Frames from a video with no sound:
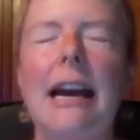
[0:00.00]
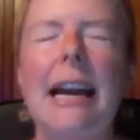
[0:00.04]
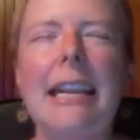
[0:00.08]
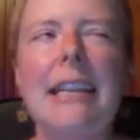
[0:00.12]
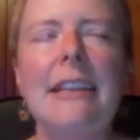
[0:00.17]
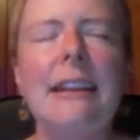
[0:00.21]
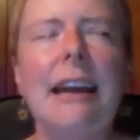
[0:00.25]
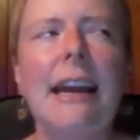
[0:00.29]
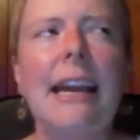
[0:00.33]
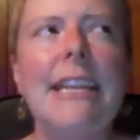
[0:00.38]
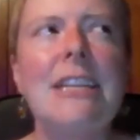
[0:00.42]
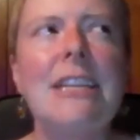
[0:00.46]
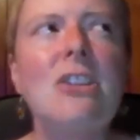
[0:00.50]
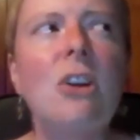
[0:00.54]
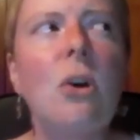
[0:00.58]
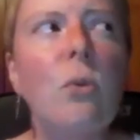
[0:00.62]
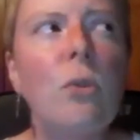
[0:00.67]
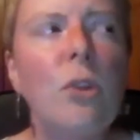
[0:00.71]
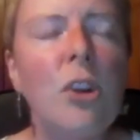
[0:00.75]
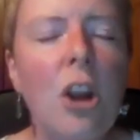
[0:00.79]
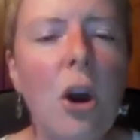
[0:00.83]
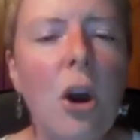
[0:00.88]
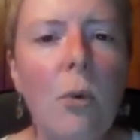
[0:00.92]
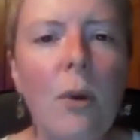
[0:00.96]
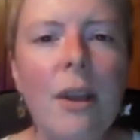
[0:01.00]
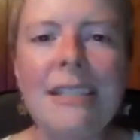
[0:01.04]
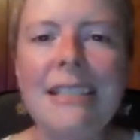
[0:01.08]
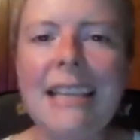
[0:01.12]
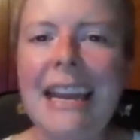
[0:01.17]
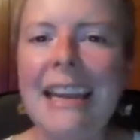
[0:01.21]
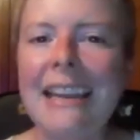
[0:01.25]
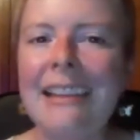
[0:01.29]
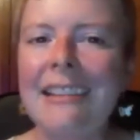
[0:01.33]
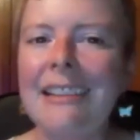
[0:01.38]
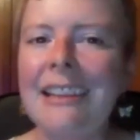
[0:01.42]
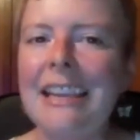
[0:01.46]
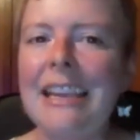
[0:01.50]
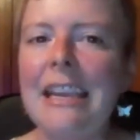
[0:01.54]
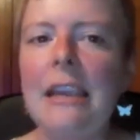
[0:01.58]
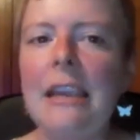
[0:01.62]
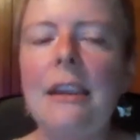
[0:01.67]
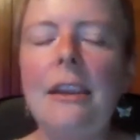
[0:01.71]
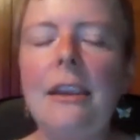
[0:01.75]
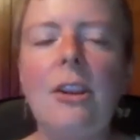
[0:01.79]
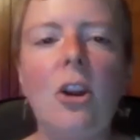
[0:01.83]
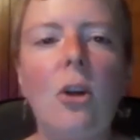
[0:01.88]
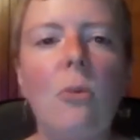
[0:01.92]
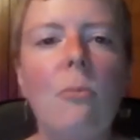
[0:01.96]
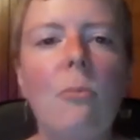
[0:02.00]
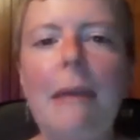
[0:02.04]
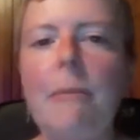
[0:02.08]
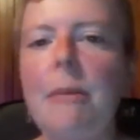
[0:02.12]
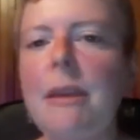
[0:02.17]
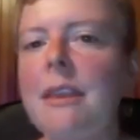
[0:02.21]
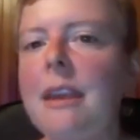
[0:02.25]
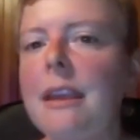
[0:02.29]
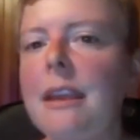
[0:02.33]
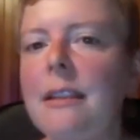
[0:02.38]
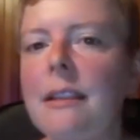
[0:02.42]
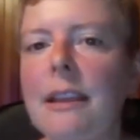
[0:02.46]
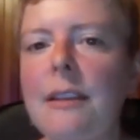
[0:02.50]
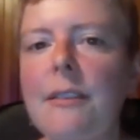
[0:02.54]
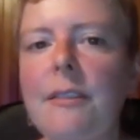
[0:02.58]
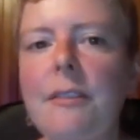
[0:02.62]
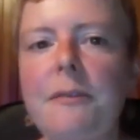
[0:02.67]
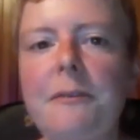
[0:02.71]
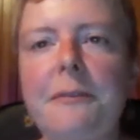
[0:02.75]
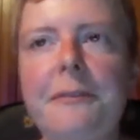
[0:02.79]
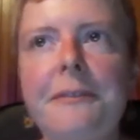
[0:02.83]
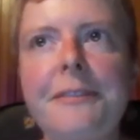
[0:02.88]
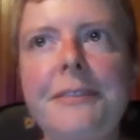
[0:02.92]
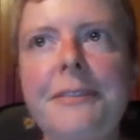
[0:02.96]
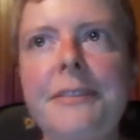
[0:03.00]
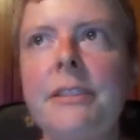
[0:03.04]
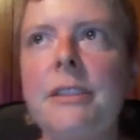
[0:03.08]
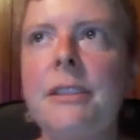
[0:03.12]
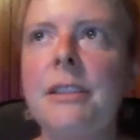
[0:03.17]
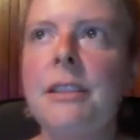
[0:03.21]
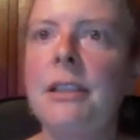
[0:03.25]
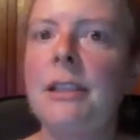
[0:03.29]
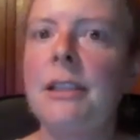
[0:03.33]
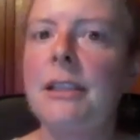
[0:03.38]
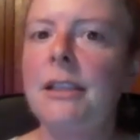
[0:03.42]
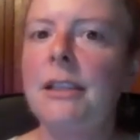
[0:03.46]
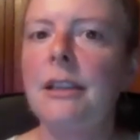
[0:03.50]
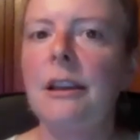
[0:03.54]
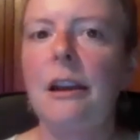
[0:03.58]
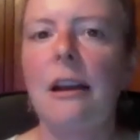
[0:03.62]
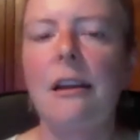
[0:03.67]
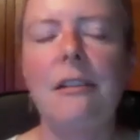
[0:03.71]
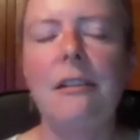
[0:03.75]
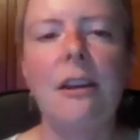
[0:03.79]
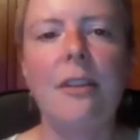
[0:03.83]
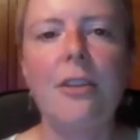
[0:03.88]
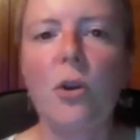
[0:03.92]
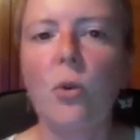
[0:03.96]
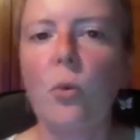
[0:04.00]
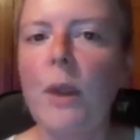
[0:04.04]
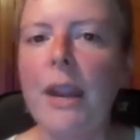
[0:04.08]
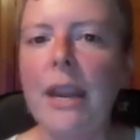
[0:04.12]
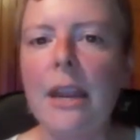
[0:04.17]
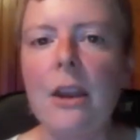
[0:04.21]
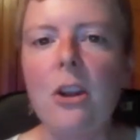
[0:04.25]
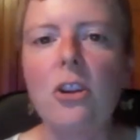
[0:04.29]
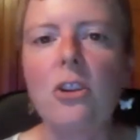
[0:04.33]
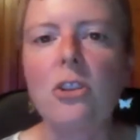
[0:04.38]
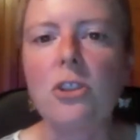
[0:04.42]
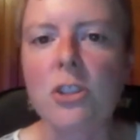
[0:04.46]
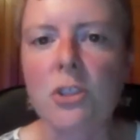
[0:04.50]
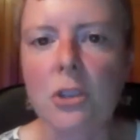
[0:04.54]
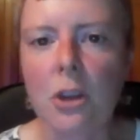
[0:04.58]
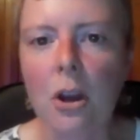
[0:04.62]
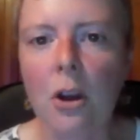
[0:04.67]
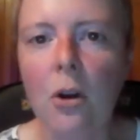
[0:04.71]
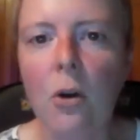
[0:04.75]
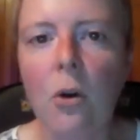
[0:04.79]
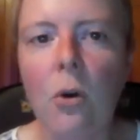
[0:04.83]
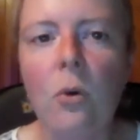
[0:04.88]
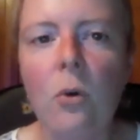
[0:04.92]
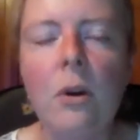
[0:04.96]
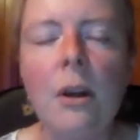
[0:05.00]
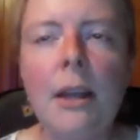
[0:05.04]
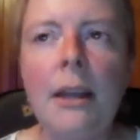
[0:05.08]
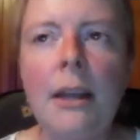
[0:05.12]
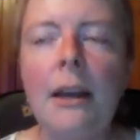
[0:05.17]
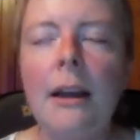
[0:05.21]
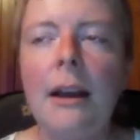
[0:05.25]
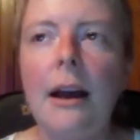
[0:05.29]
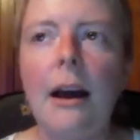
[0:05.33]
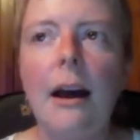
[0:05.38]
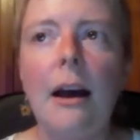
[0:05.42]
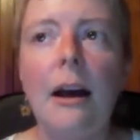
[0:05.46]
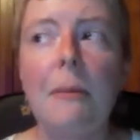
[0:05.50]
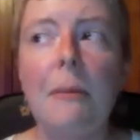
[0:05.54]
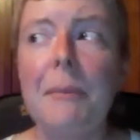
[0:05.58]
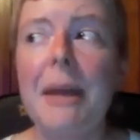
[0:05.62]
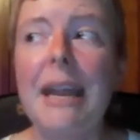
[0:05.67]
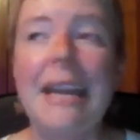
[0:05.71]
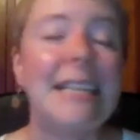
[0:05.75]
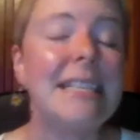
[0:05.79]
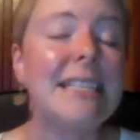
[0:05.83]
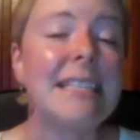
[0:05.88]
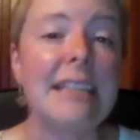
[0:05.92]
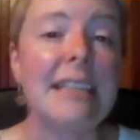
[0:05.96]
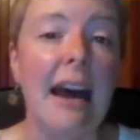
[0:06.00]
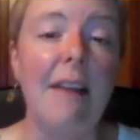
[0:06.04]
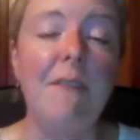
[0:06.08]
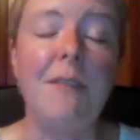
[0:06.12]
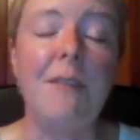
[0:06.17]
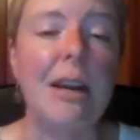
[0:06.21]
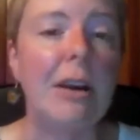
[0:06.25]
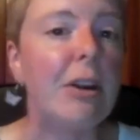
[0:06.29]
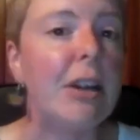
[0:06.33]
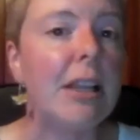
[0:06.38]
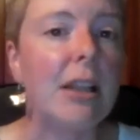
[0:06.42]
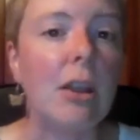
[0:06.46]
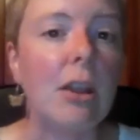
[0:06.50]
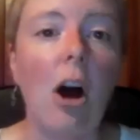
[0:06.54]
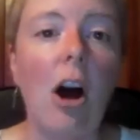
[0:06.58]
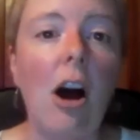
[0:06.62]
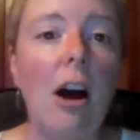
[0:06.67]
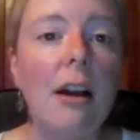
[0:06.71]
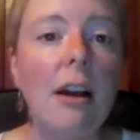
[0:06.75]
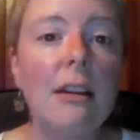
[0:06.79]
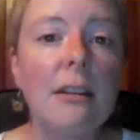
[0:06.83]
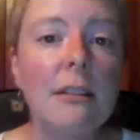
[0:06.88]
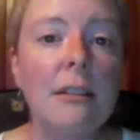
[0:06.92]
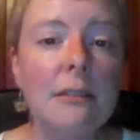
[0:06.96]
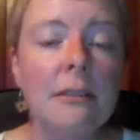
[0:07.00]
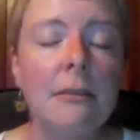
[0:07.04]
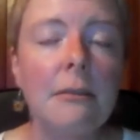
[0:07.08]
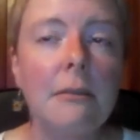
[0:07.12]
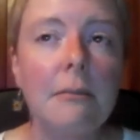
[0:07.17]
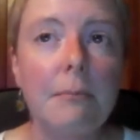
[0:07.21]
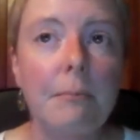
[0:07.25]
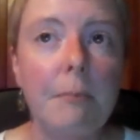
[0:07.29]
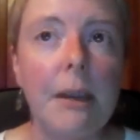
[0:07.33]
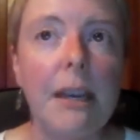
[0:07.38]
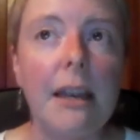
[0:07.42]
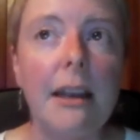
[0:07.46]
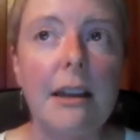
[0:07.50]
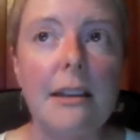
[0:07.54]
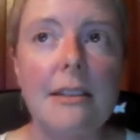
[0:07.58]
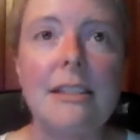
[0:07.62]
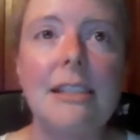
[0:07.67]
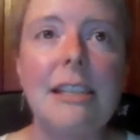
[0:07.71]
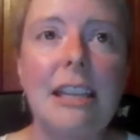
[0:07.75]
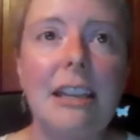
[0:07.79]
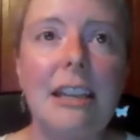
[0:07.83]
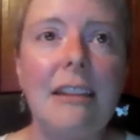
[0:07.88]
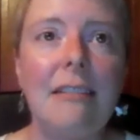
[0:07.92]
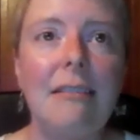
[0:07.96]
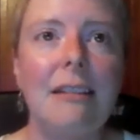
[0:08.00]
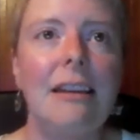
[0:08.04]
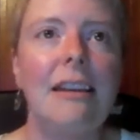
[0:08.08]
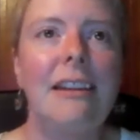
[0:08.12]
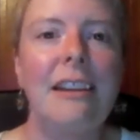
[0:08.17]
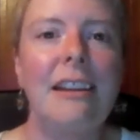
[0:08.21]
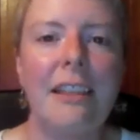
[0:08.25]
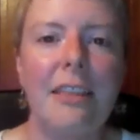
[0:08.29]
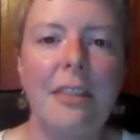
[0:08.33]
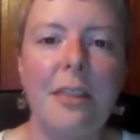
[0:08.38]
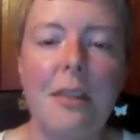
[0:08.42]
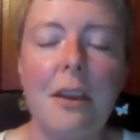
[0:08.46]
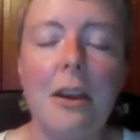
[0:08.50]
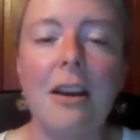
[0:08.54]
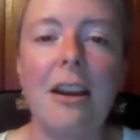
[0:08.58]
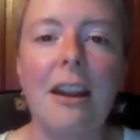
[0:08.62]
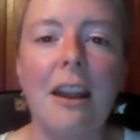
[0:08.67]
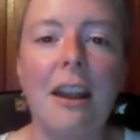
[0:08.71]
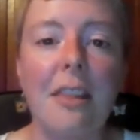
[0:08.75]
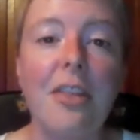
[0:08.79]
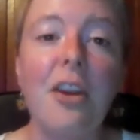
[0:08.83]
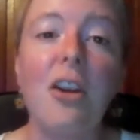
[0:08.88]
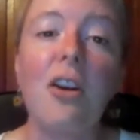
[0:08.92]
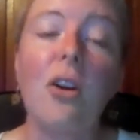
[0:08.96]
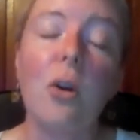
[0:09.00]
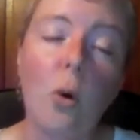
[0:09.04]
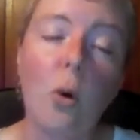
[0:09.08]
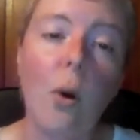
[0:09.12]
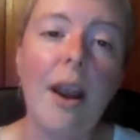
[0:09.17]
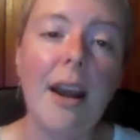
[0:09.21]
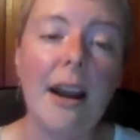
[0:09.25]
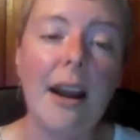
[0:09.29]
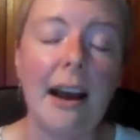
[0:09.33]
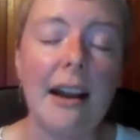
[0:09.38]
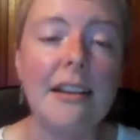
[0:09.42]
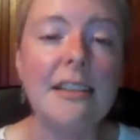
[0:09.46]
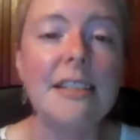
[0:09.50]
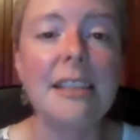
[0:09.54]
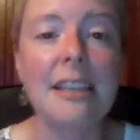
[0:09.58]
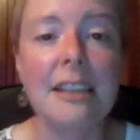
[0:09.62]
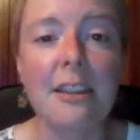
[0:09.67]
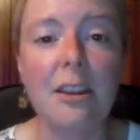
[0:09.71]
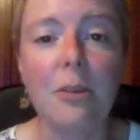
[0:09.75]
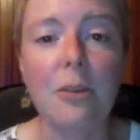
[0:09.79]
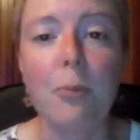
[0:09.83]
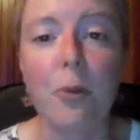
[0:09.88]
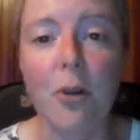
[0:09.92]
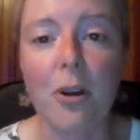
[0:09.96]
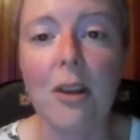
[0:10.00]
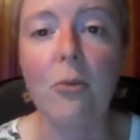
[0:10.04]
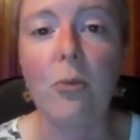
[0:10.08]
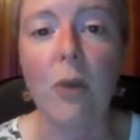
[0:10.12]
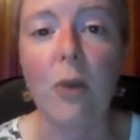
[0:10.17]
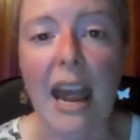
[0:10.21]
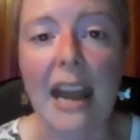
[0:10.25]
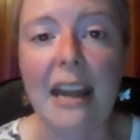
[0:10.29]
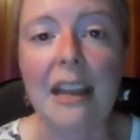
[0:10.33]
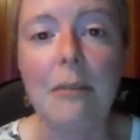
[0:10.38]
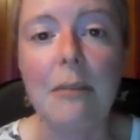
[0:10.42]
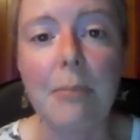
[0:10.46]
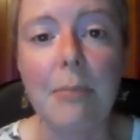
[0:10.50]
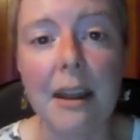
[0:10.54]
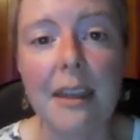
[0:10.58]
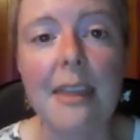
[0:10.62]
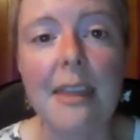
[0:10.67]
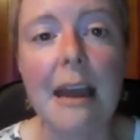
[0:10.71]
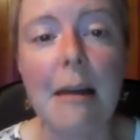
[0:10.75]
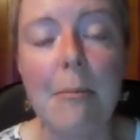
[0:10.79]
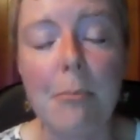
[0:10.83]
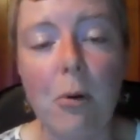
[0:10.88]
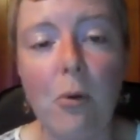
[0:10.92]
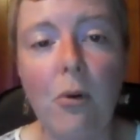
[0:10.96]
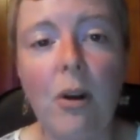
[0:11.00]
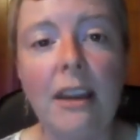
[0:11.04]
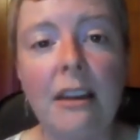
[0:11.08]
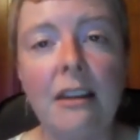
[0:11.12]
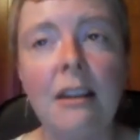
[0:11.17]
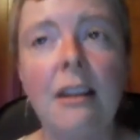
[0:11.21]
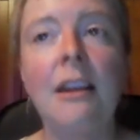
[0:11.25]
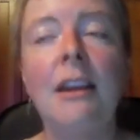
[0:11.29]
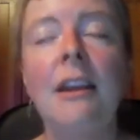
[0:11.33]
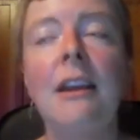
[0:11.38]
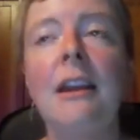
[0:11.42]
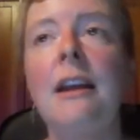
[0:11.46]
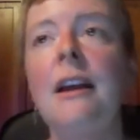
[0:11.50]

I, I don't know exactly, you know, maybe they live another week or so. Um, it's not very long because they're they're quite honestly they're pretty ratty by that point.